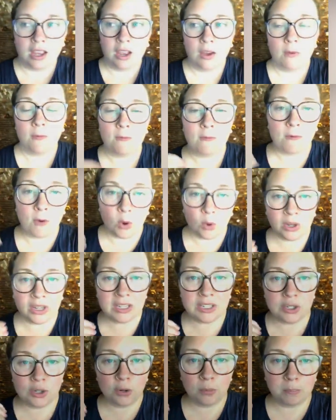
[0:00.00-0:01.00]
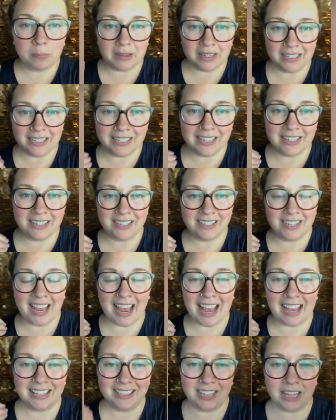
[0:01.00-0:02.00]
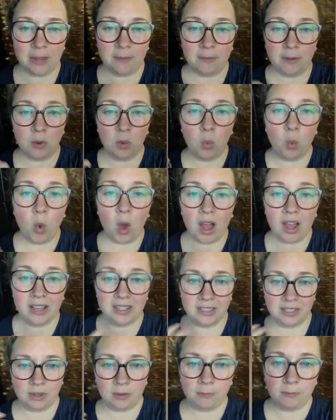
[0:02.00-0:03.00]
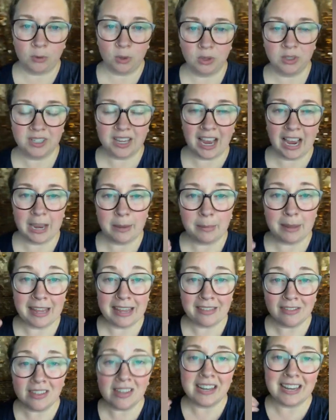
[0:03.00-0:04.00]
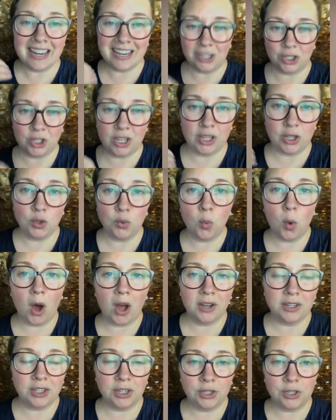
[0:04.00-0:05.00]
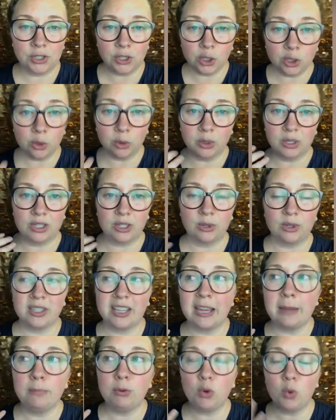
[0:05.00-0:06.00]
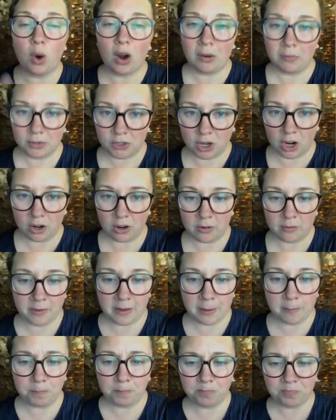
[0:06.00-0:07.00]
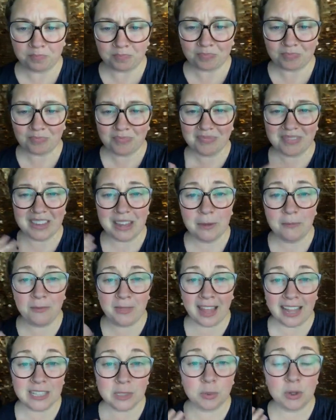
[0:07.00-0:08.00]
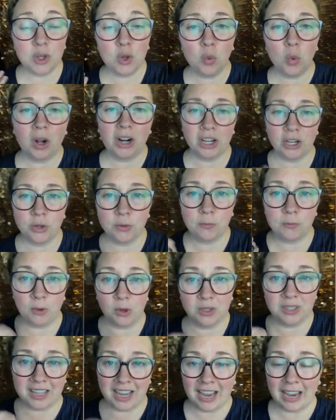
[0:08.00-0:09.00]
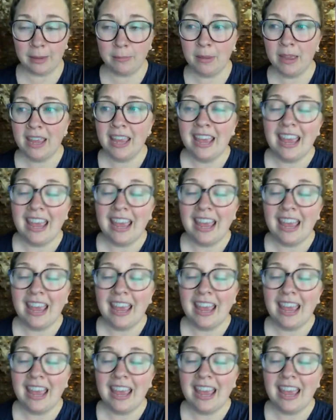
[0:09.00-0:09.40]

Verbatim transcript: focus your business as if it was full-time in the niche that you want to do so say boudoir photography if that's what you want to do full-time